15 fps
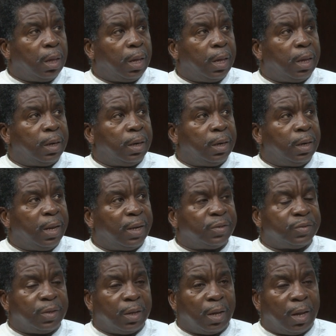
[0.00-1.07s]
and
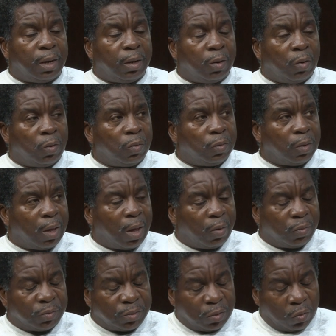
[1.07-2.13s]
next thing I know, I
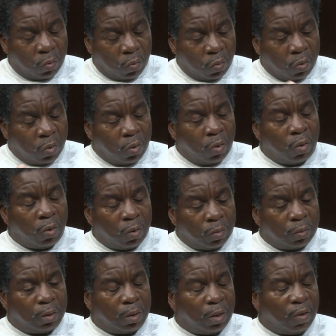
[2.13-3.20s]
was in a
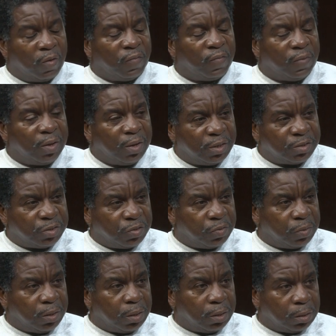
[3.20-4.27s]
world of history